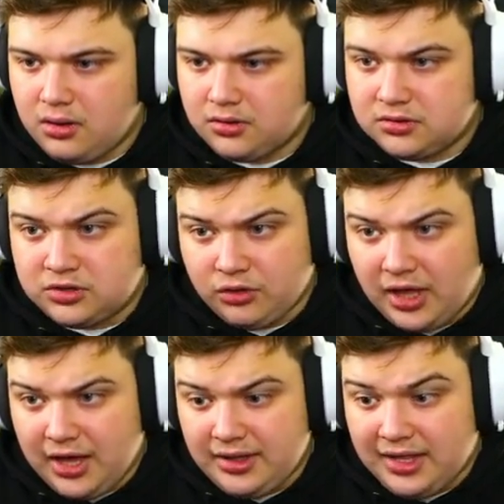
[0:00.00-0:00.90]
Don't
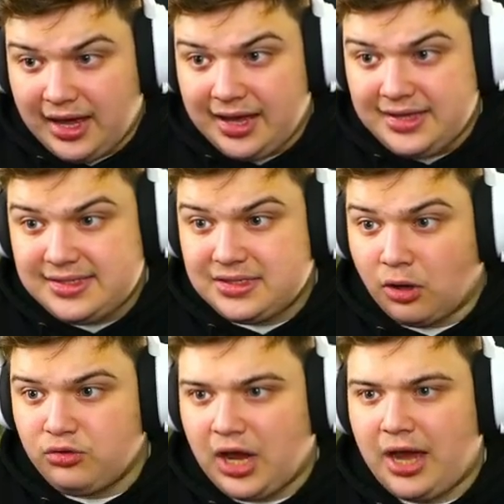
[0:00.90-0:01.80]
die. Nice.
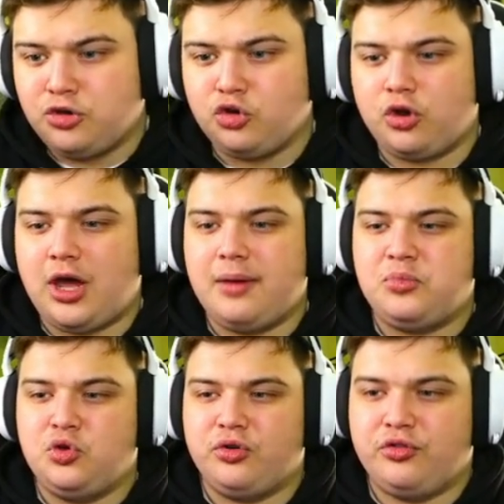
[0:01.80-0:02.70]
Don't die. Do not die.
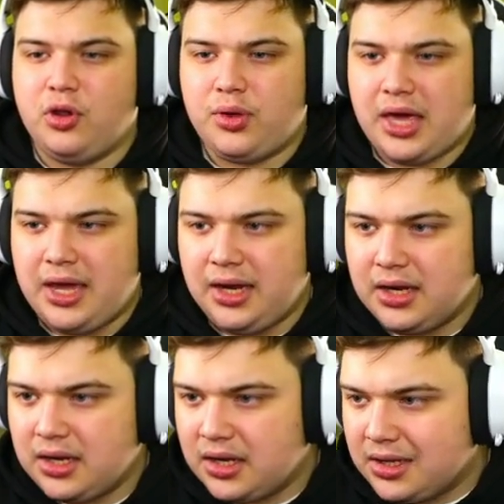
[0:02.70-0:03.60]
Beautiful, okay.
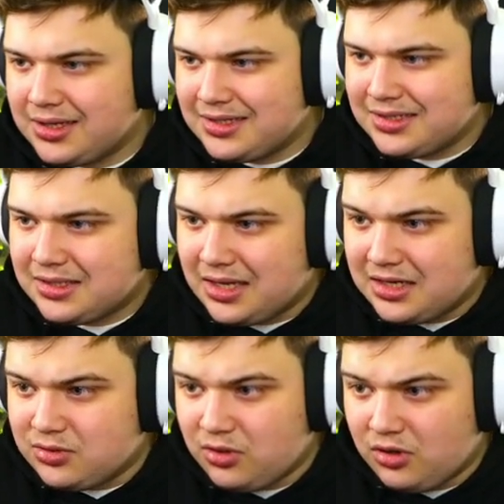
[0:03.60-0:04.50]
Can this
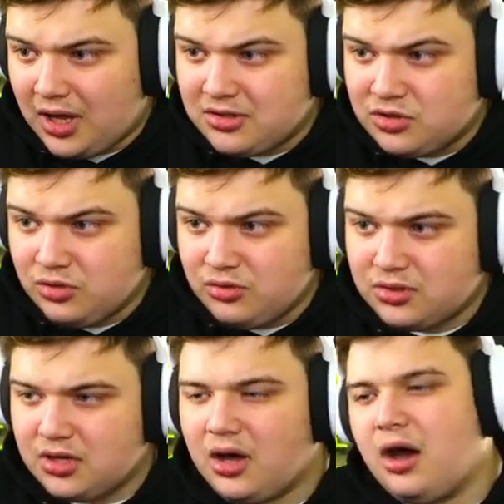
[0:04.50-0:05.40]
one not die too?
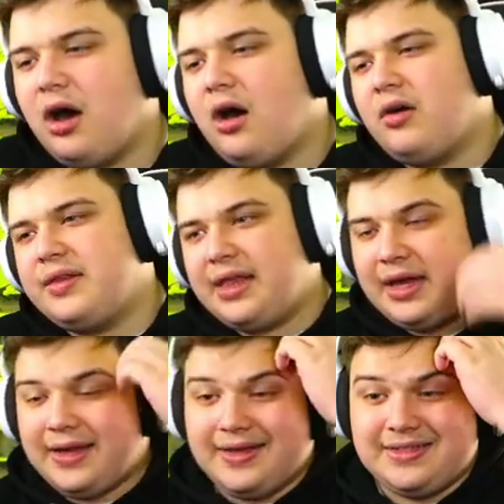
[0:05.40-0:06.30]
Oh, it
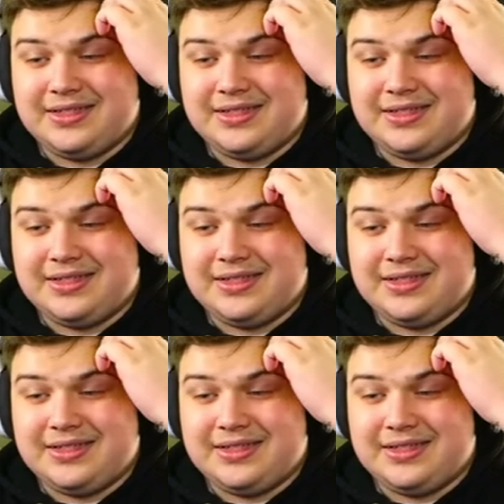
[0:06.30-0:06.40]
dies.